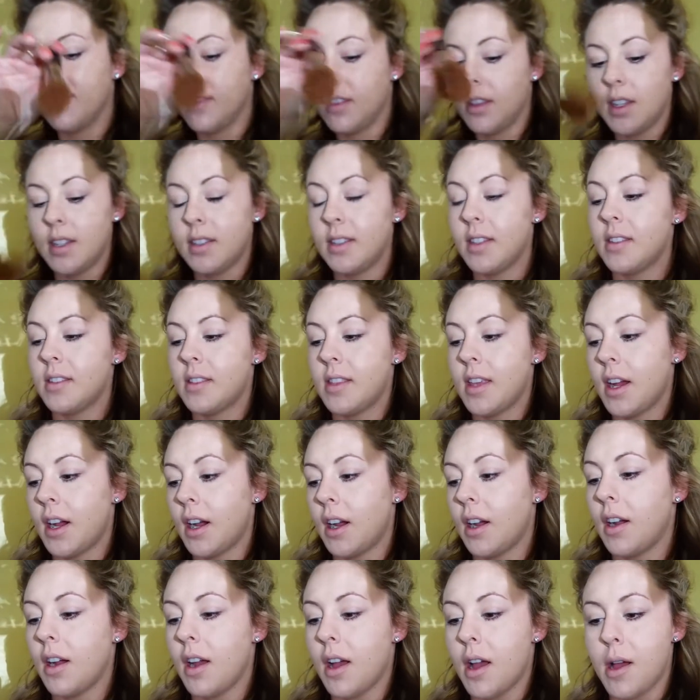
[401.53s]
This is
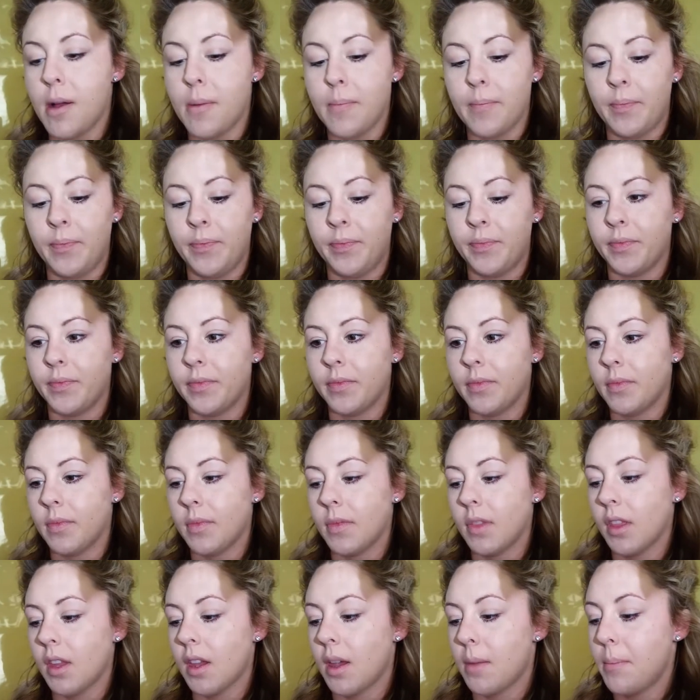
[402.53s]
their
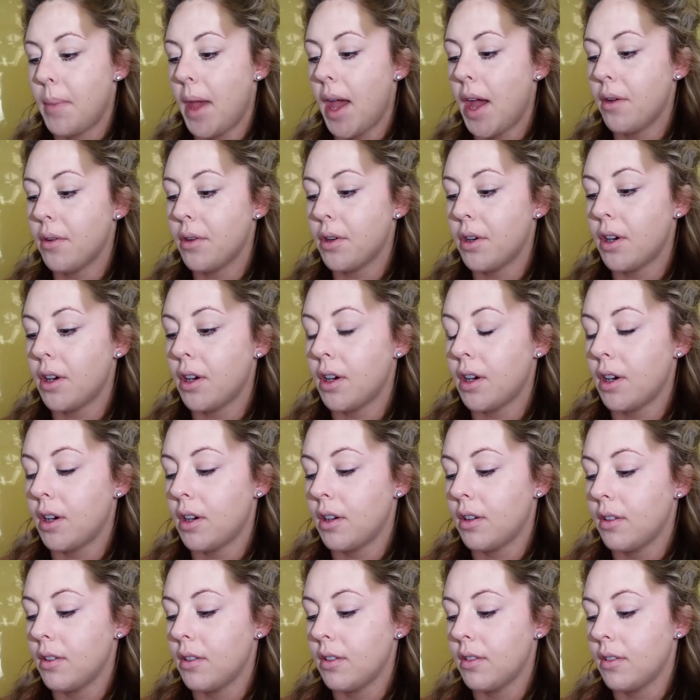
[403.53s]
powder
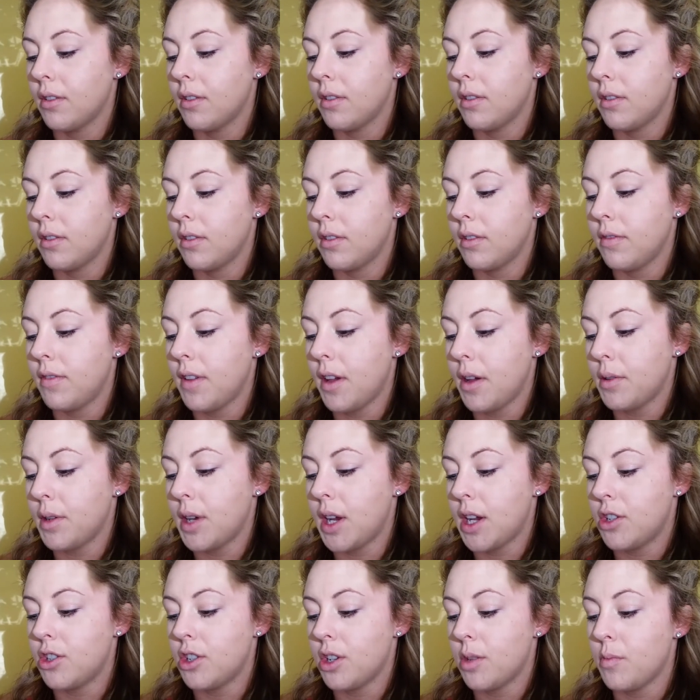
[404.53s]

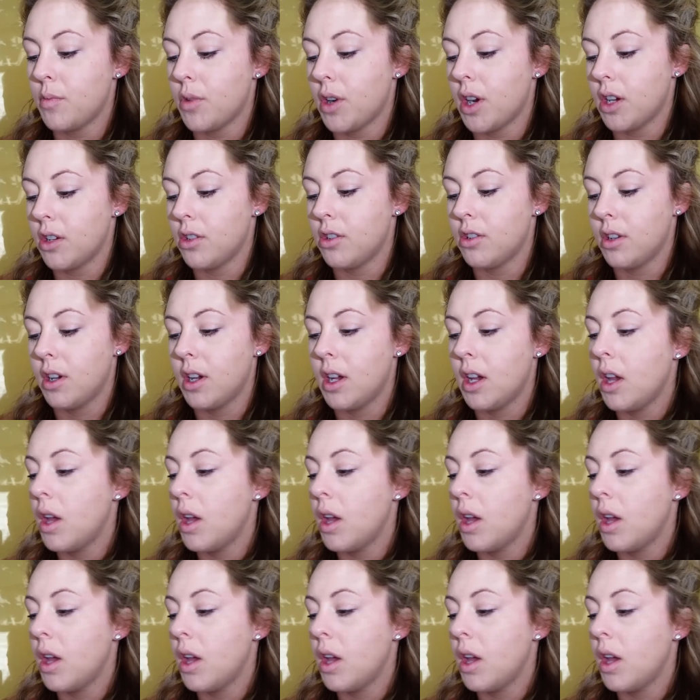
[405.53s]
foundation brush.